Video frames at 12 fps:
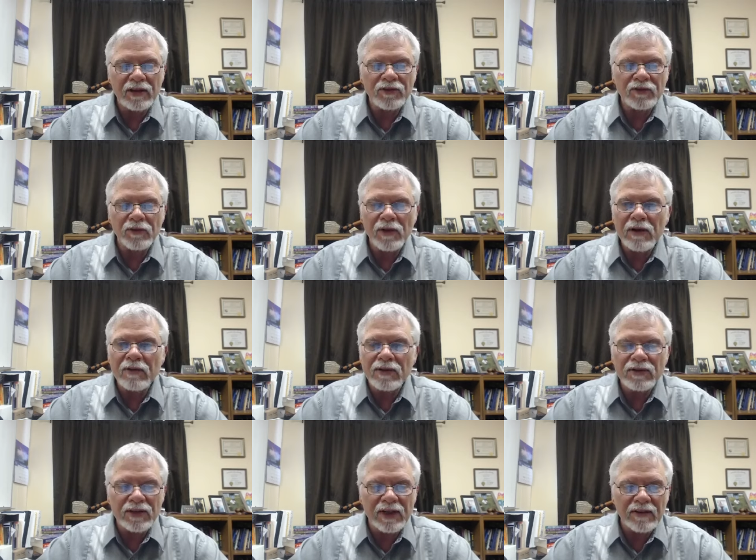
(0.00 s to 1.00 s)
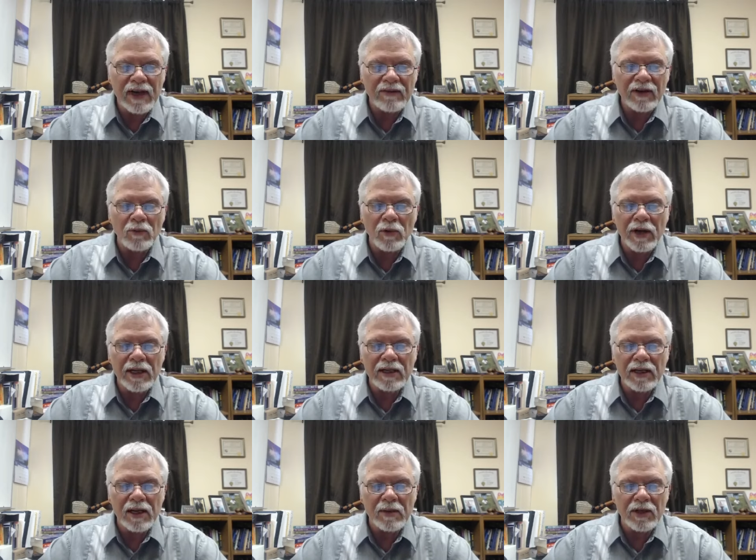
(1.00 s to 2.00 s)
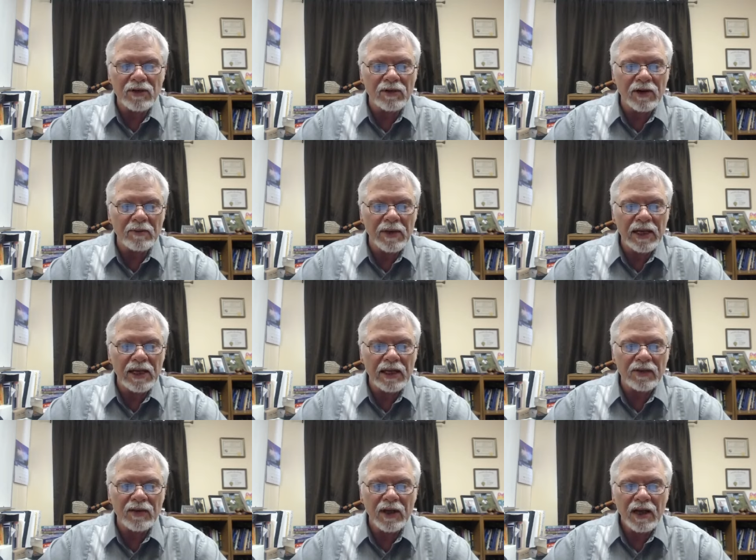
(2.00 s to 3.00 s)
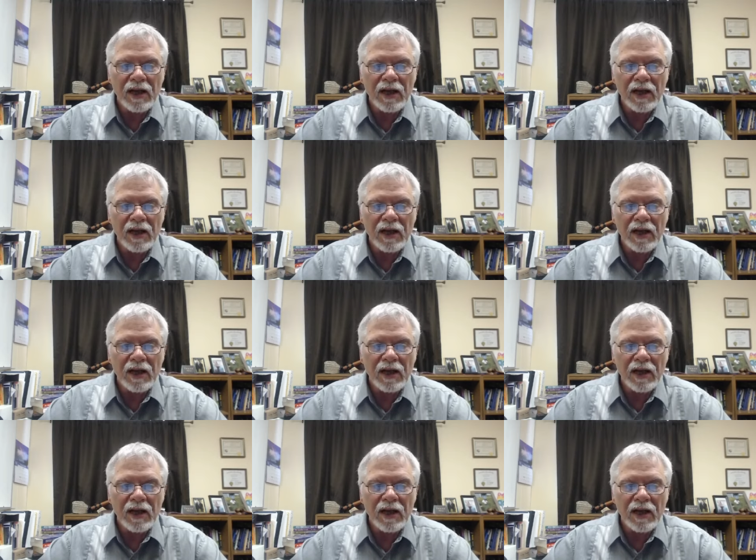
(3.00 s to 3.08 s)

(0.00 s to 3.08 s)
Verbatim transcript: this frequency of heaven, wanting to come into our meetings,